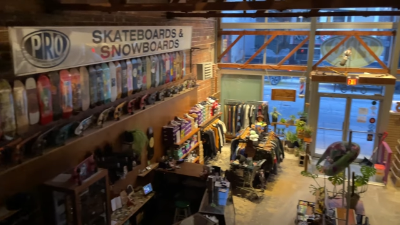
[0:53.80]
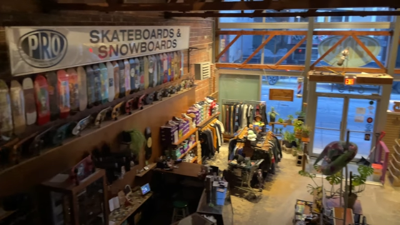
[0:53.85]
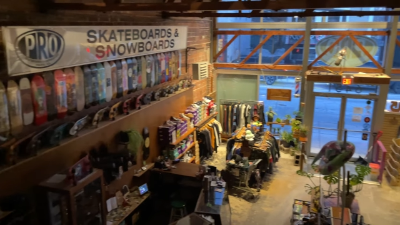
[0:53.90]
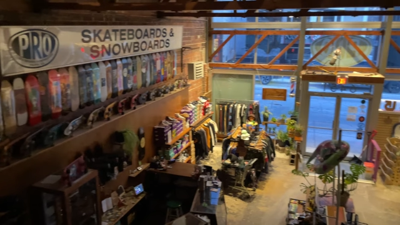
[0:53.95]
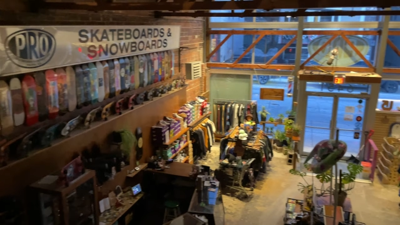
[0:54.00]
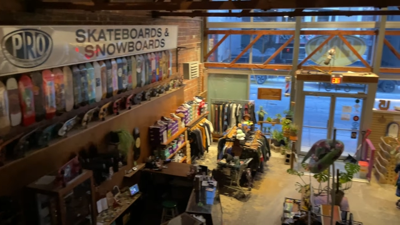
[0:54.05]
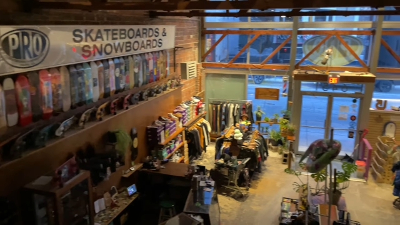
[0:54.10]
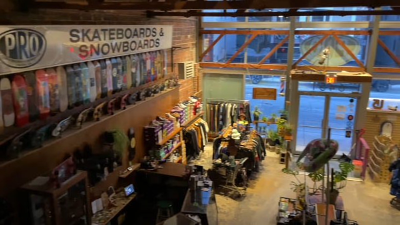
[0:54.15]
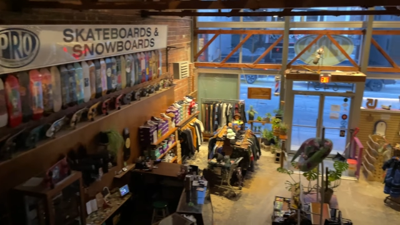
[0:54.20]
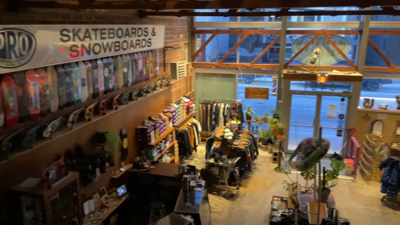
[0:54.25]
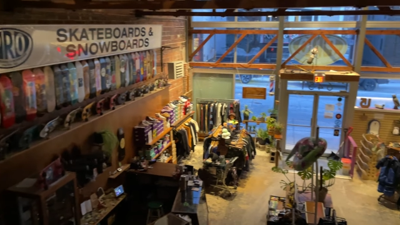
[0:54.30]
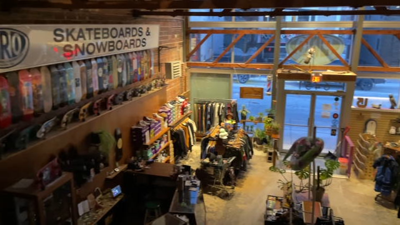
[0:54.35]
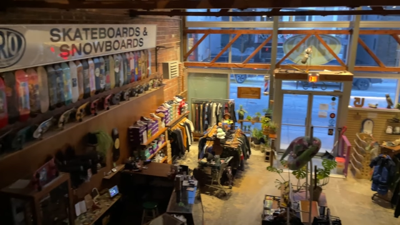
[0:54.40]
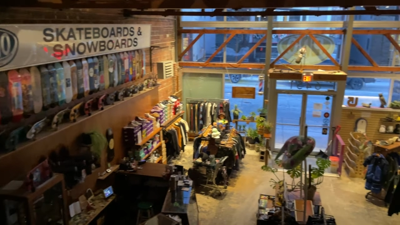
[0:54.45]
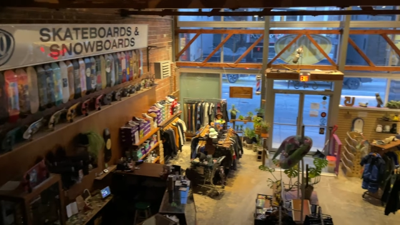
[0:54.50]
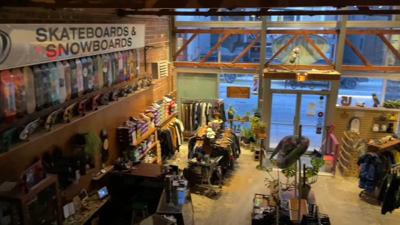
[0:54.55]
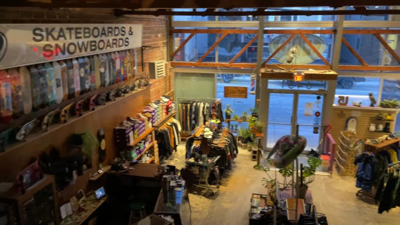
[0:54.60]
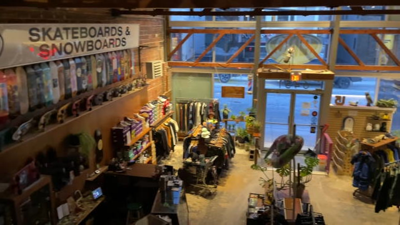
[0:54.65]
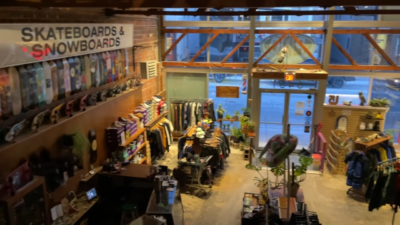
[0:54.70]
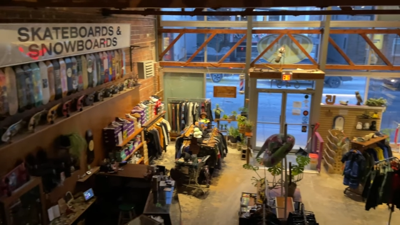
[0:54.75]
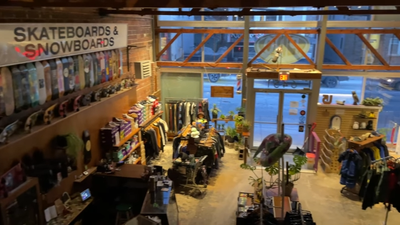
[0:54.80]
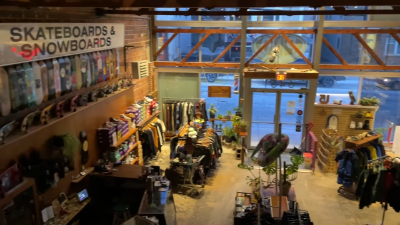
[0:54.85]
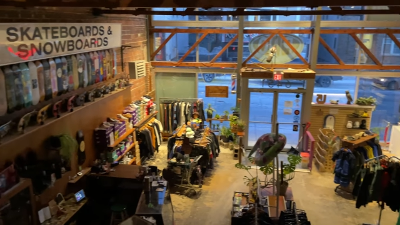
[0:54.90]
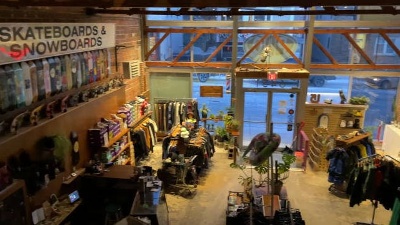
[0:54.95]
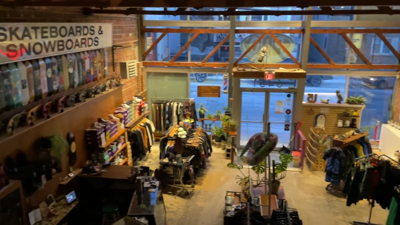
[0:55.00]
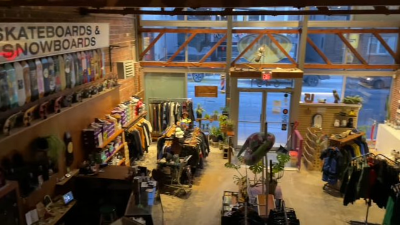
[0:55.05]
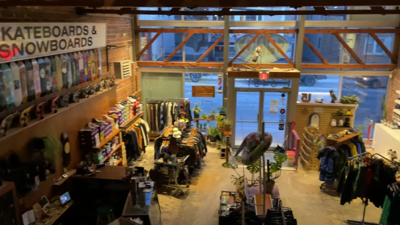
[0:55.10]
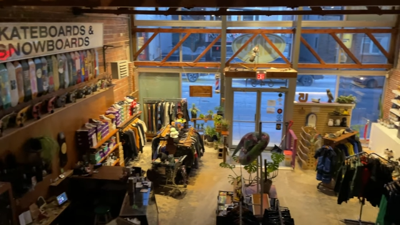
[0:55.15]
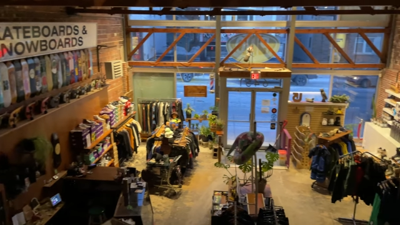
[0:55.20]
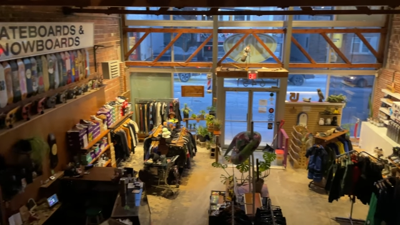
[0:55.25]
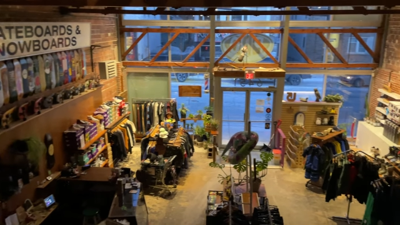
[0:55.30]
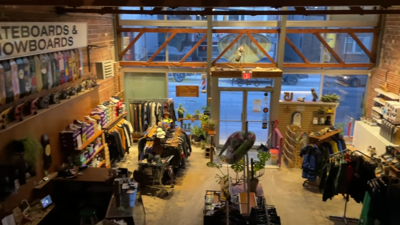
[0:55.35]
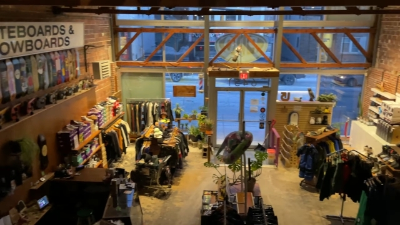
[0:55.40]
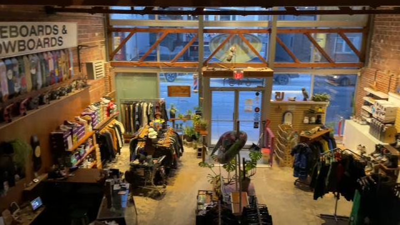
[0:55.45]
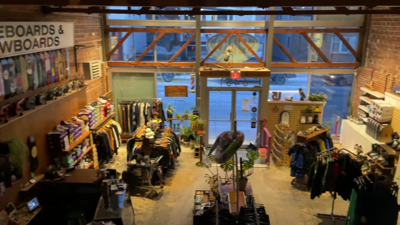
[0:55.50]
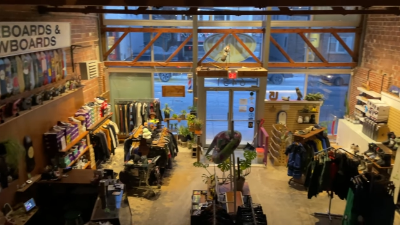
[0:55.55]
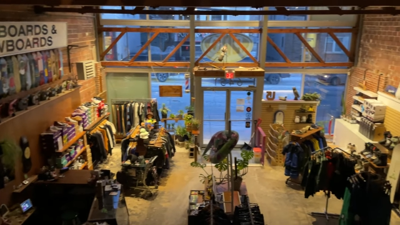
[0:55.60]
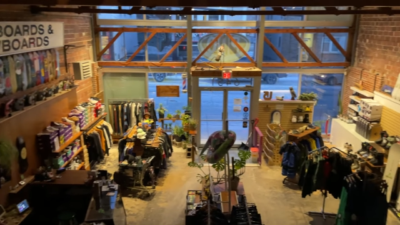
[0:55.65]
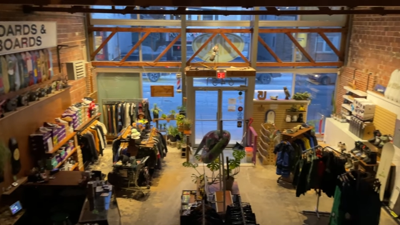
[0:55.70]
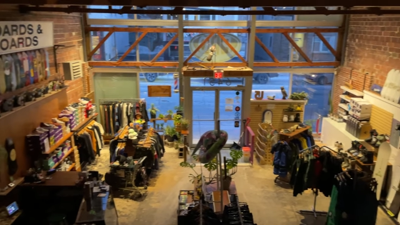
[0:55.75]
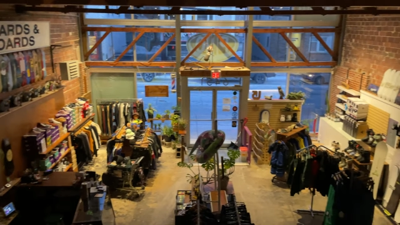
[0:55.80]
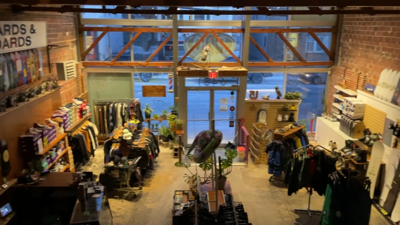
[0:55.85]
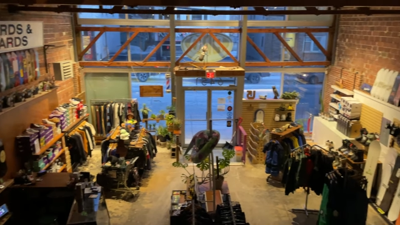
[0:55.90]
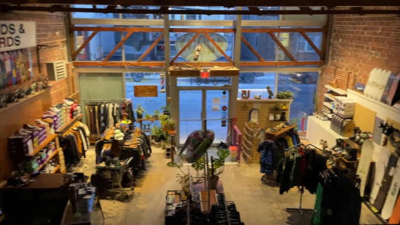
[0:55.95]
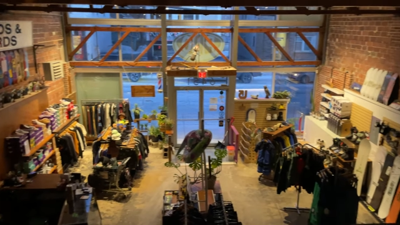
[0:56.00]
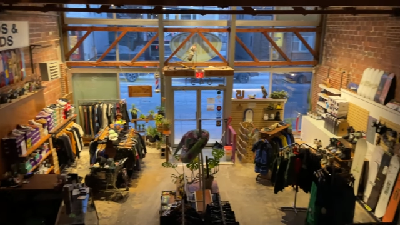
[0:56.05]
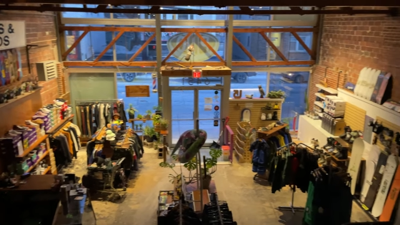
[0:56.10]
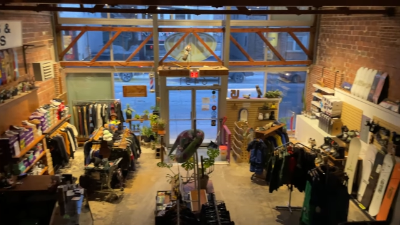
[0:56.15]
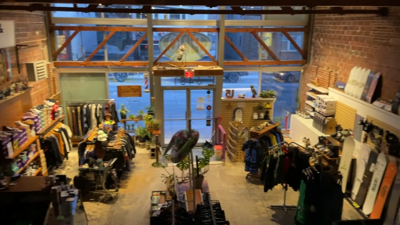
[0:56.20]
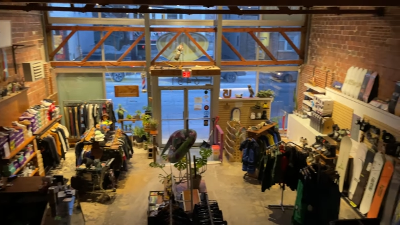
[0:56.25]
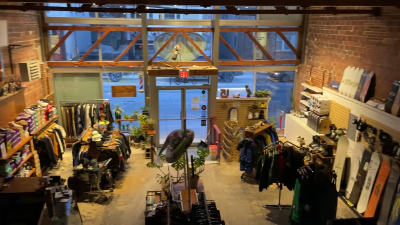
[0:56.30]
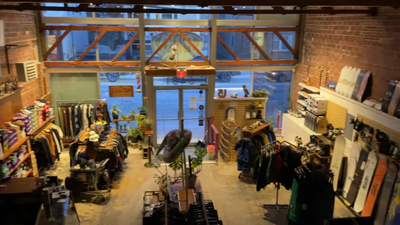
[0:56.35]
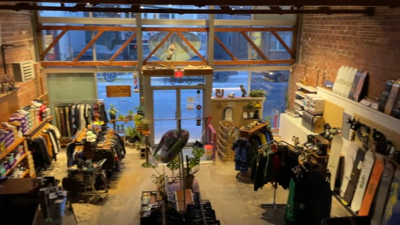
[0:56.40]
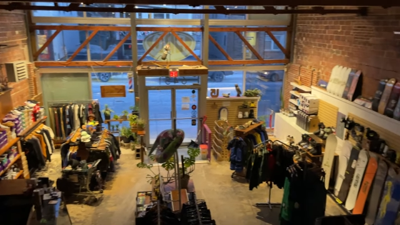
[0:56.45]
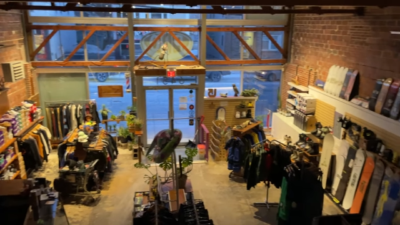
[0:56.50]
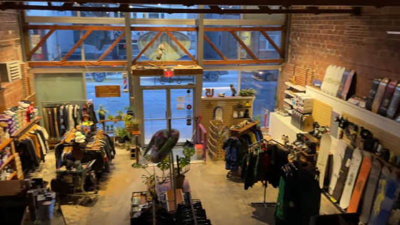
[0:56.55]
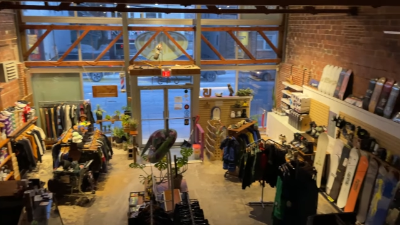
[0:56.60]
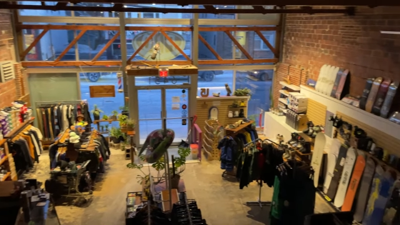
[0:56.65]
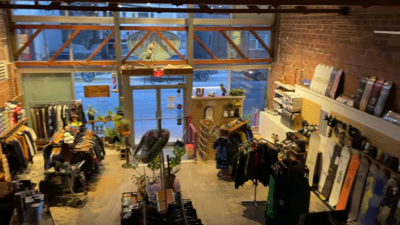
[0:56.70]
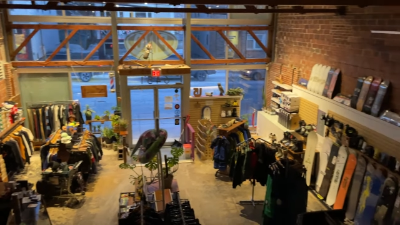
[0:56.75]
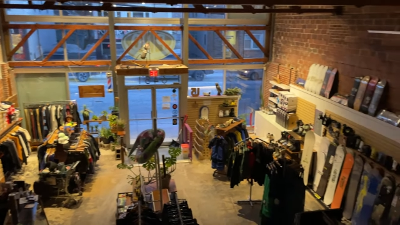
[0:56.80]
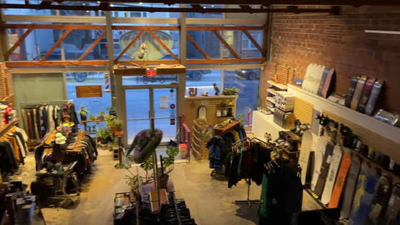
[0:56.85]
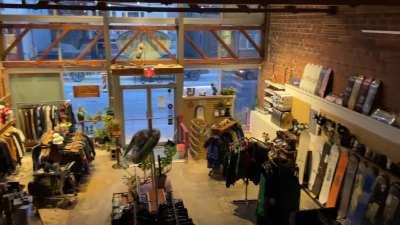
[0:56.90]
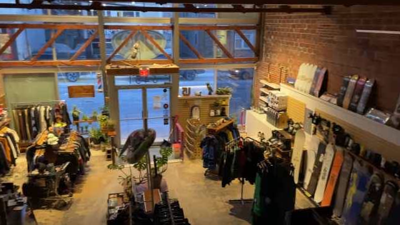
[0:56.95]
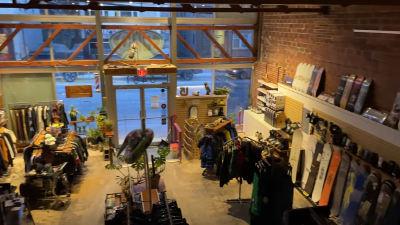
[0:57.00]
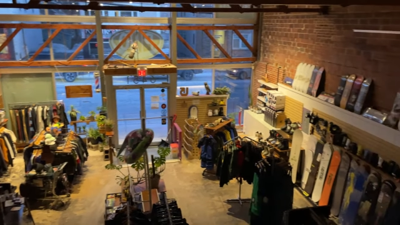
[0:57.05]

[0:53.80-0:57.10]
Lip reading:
Nobody's mouth can be seen.